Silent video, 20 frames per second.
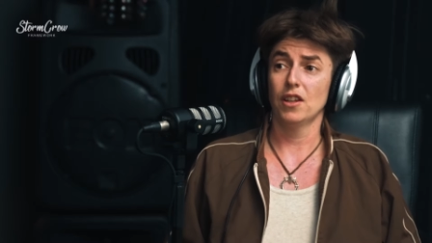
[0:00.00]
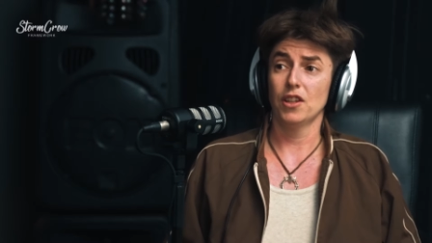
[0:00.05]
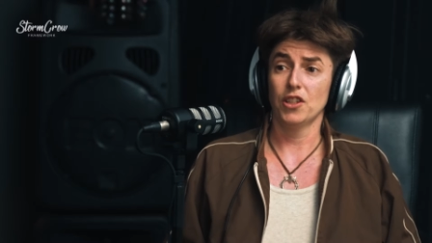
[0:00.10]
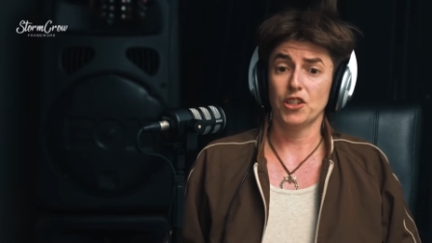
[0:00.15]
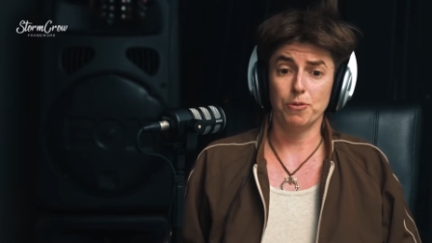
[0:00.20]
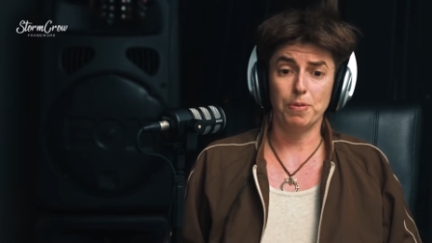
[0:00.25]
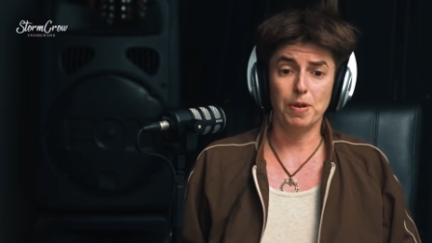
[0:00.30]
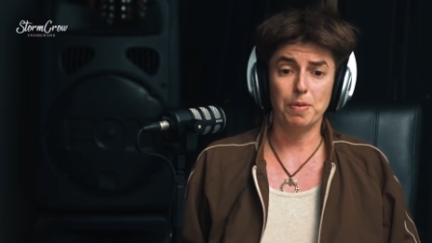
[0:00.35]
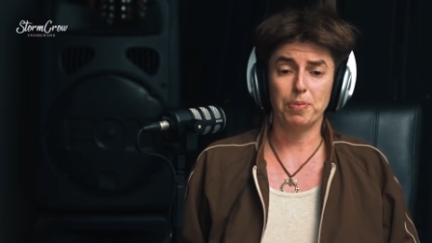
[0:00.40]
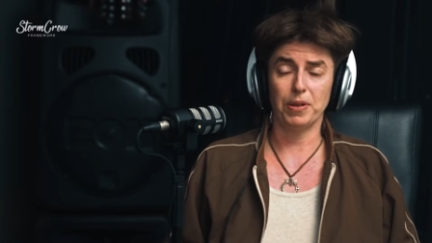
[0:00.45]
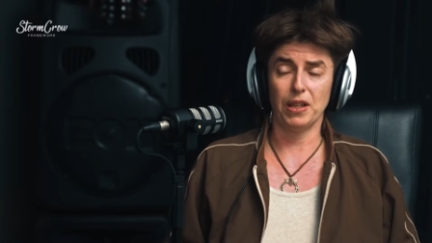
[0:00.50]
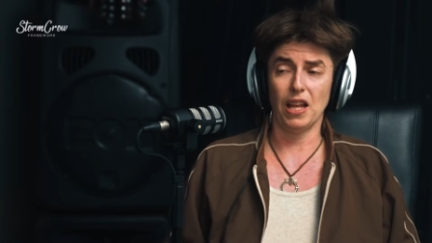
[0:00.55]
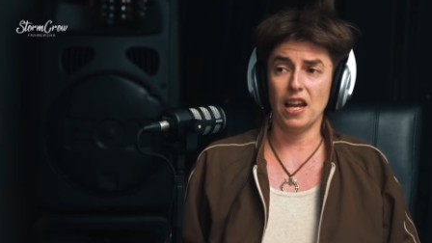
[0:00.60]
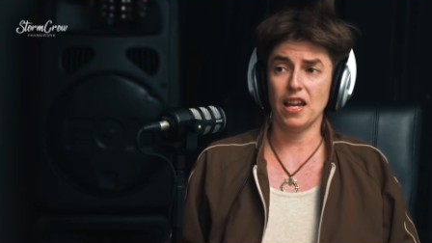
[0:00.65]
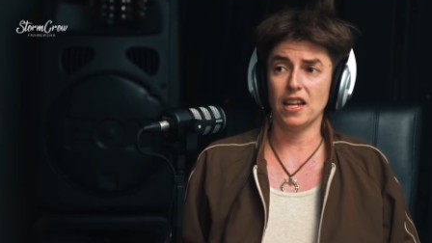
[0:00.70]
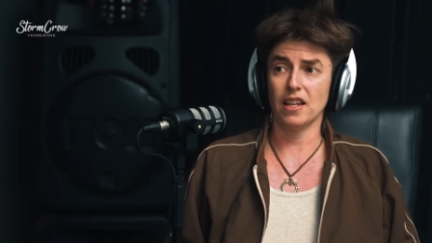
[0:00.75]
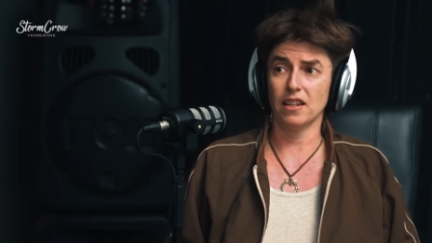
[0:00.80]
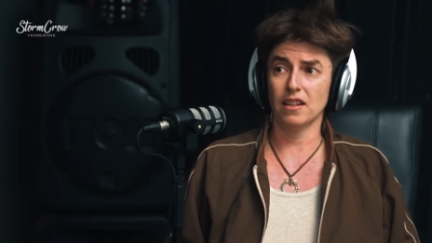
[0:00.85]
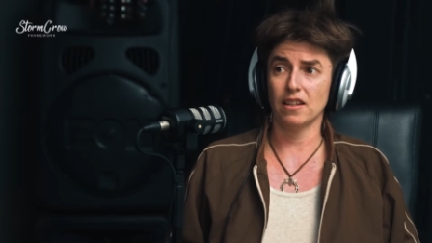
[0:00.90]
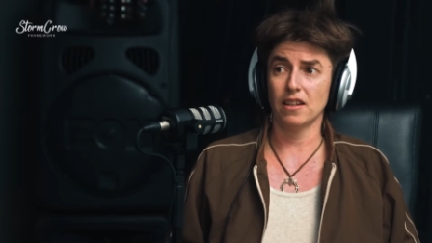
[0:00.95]
to be
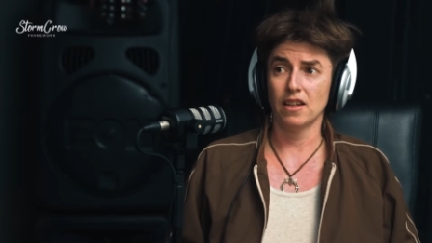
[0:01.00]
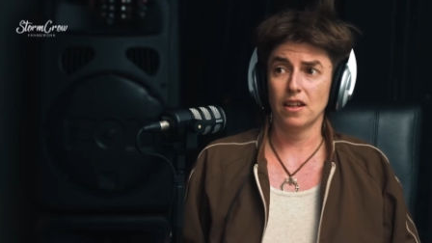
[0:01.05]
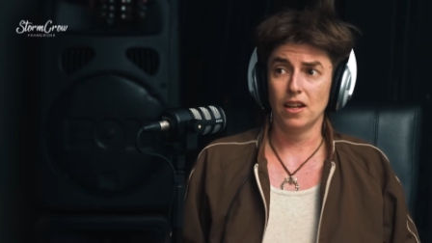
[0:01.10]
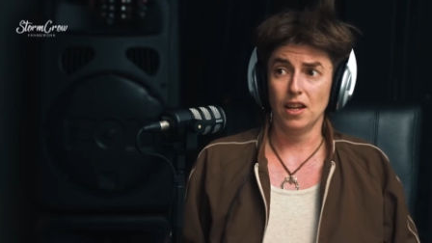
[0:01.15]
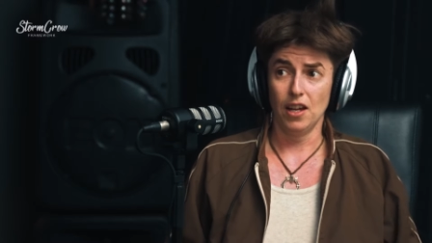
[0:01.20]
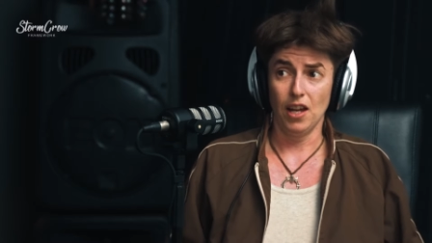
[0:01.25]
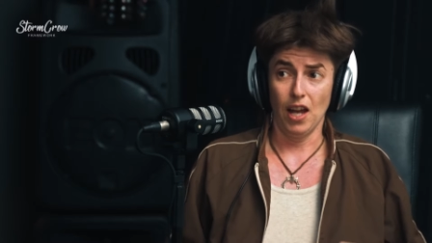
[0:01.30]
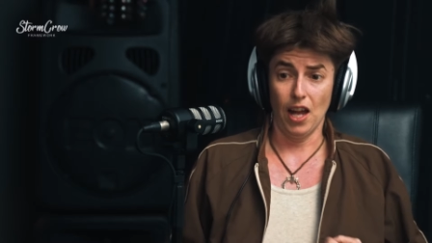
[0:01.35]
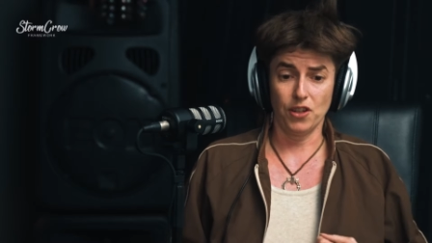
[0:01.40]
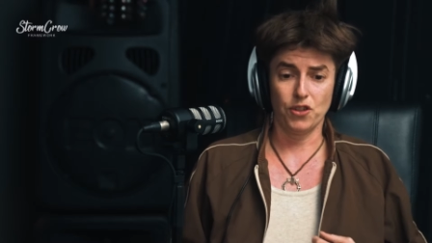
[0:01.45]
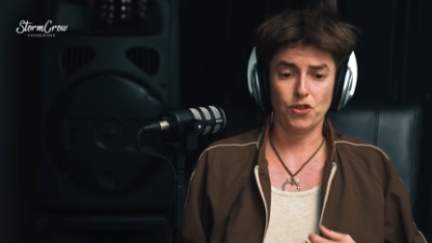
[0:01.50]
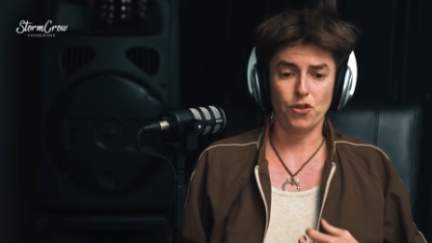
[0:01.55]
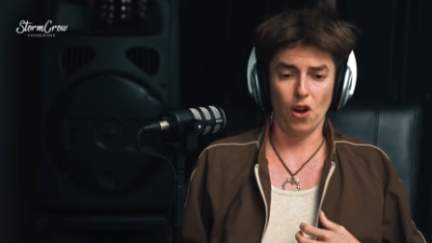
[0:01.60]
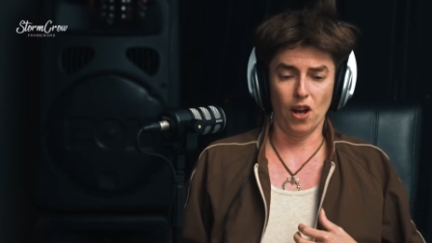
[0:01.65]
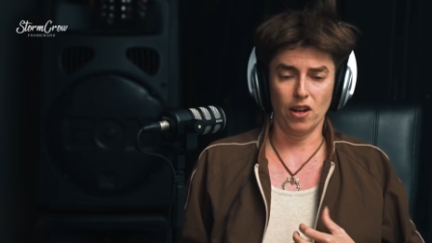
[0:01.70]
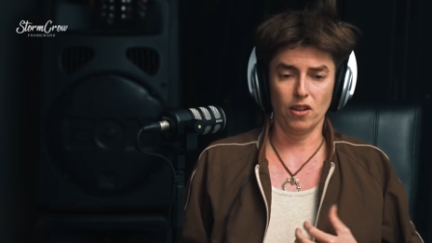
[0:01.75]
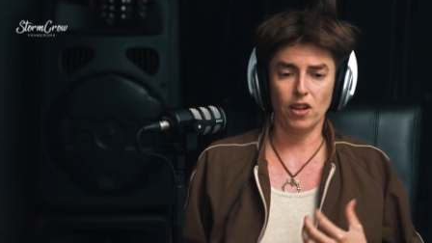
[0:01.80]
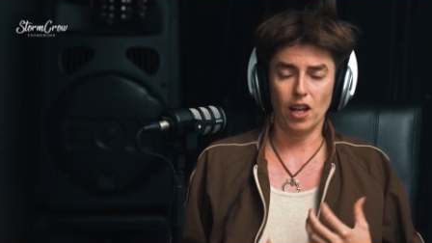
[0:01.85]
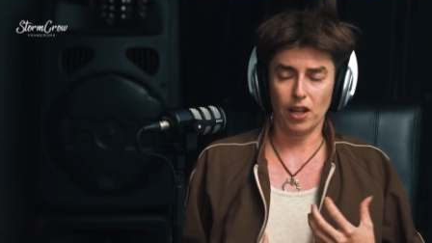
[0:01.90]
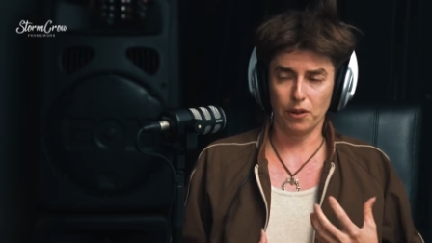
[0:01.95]
playing and
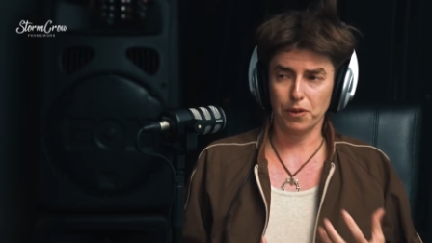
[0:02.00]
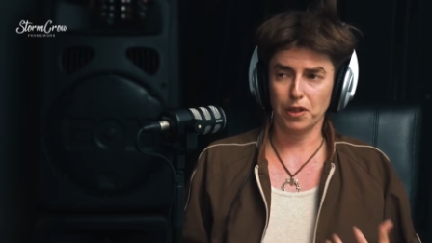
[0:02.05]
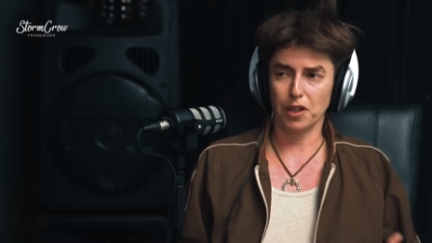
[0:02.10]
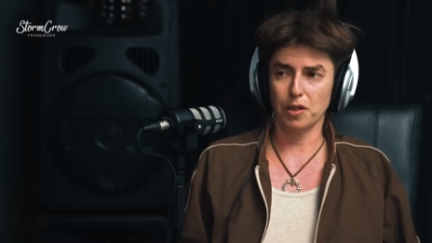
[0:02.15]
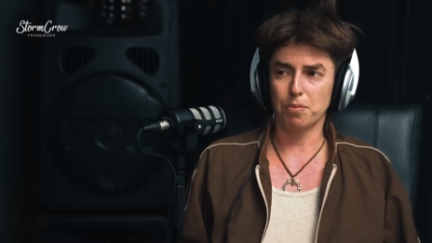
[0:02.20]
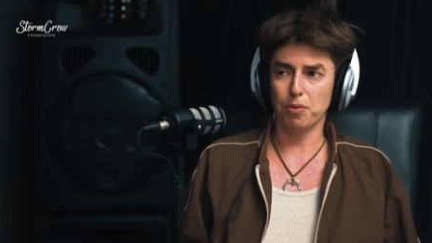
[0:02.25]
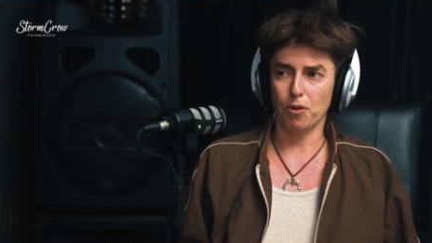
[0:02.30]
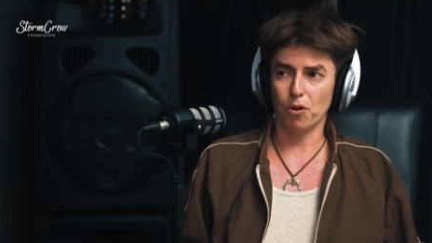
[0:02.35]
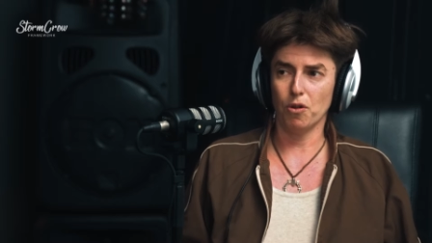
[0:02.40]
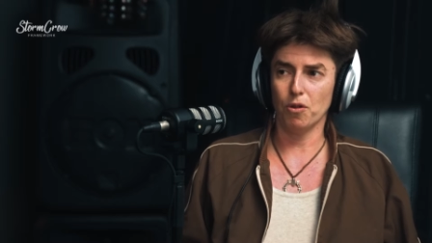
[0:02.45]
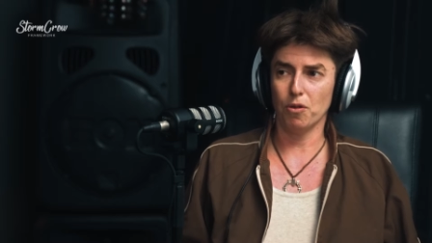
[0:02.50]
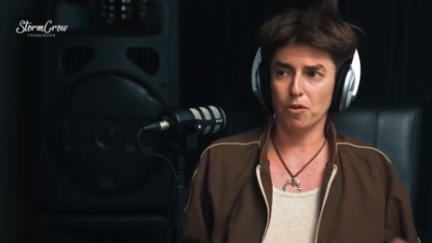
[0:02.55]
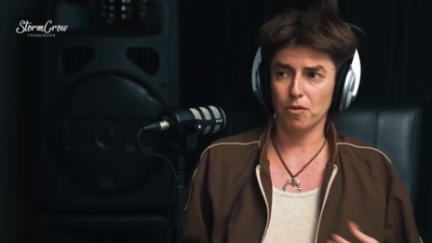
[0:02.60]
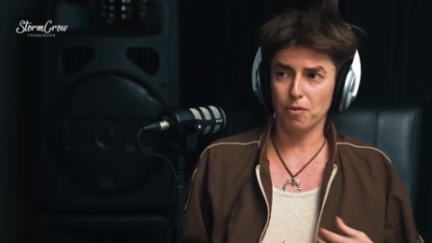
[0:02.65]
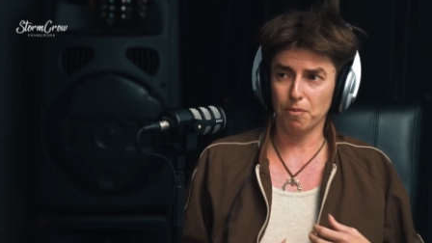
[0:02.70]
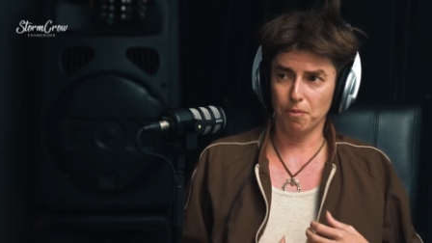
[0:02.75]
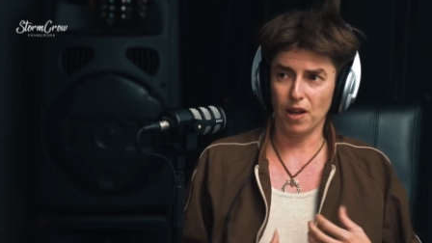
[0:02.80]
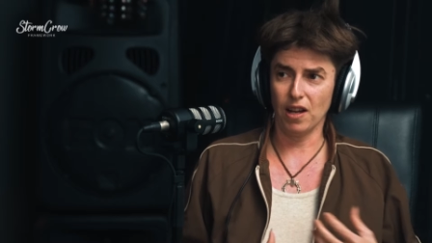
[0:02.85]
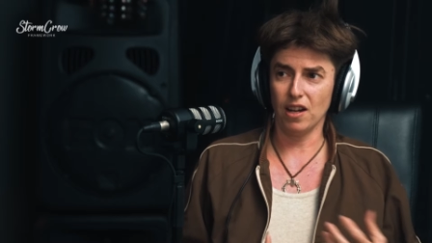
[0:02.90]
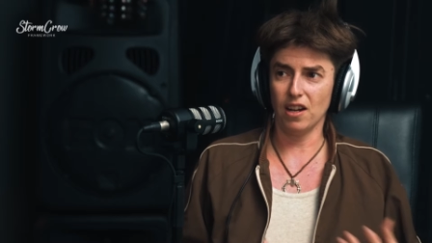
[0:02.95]
trying to like really pour
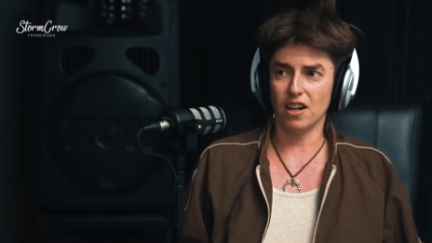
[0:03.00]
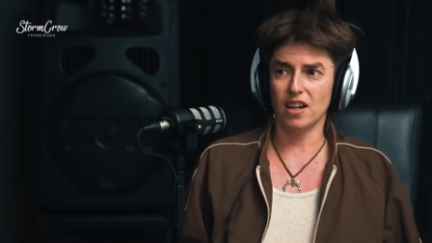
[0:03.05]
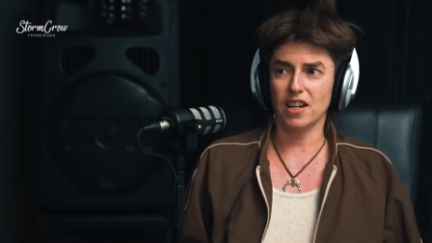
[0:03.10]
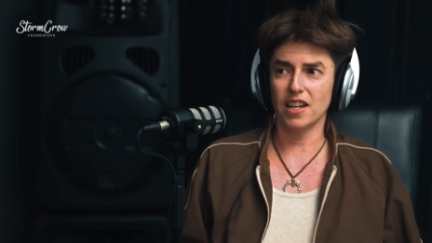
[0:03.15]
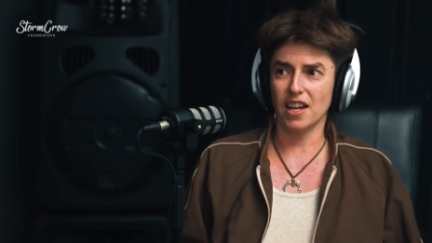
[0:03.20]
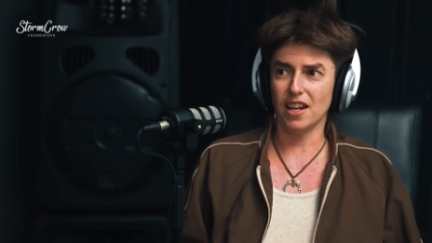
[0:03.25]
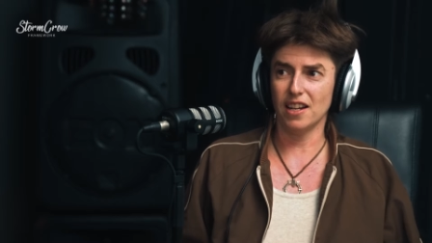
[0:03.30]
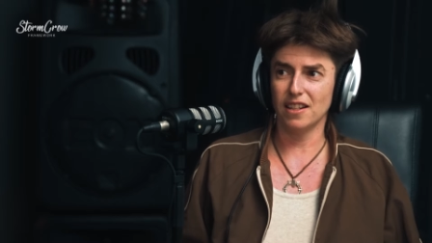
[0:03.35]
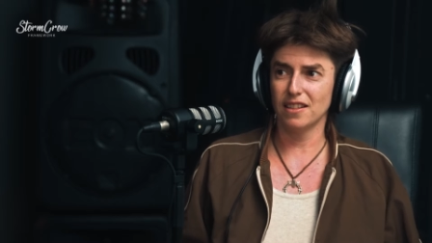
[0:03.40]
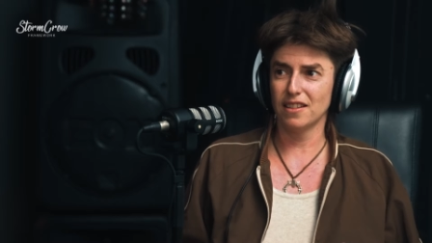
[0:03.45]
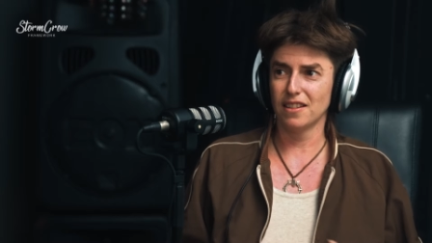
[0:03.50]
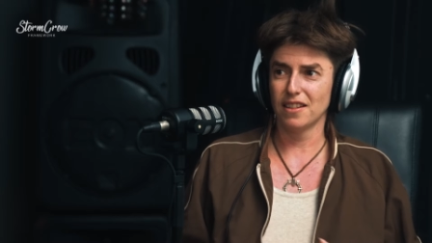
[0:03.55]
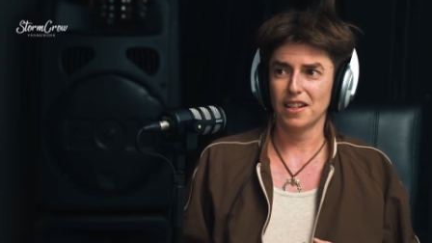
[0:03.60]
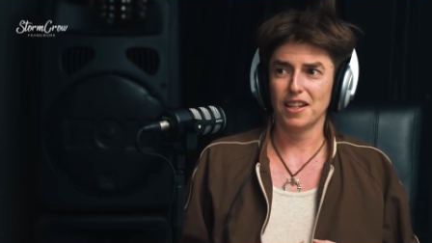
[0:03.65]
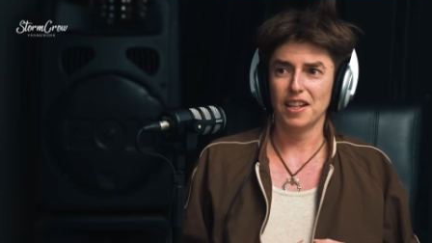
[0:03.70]
my heart out